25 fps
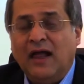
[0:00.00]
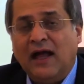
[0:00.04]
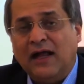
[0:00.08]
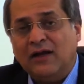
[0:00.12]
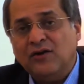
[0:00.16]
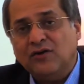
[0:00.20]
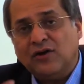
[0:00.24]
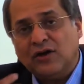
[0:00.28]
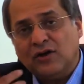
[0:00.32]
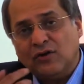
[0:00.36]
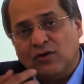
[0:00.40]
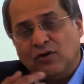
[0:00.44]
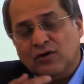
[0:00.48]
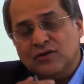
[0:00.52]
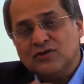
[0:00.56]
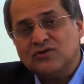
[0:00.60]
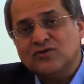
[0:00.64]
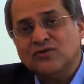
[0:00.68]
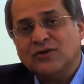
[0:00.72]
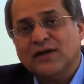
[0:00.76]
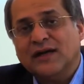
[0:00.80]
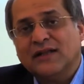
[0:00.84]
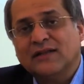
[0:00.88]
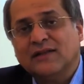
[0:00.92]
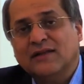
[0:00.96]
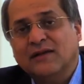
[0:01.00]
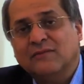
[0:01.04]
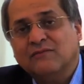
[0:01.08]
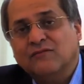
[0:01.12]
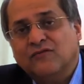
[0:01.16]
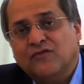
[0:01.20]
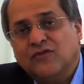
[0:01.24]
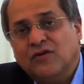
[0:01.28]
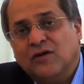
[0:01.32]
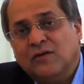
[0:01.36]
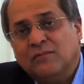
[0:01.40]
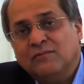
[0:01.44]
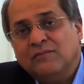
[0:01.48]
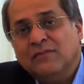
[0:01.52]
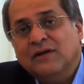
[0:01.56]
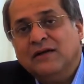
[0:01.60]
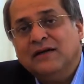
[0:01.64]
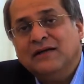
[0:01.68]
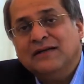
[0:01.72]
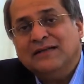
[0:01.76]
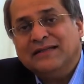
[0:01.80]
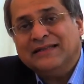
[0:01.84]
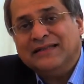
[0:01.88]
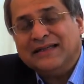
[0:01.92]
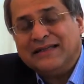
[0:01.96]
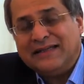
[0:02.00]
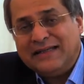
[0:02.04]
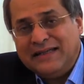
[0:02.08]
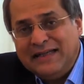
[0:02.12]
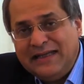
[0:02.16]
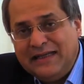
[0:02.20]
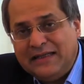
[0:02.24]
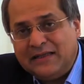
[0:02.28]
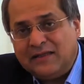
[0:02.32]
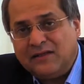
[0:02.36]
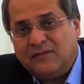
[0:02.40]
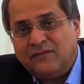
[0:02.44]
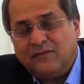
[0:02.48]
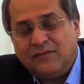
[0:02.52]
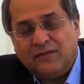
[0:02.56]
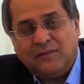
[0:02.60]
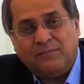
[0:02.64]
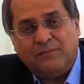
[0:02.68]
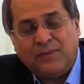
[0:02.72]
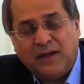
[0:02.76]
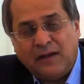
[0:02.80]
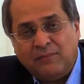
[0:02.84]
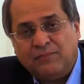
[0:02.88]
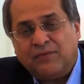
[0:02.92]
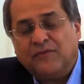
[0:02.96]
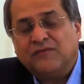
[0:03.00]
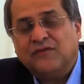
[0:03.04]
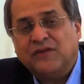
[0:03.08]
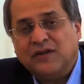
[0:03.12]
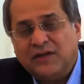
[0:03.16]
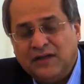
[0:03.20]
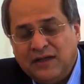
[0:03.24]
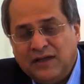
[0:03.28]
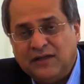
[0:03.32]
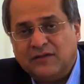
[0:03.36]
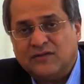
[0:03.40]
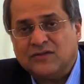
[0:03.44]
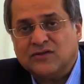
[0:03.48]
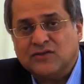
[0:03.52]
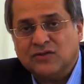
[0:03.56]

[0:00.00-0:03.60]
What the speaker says: and you can also get them from the teeth, the pulp of the teeth.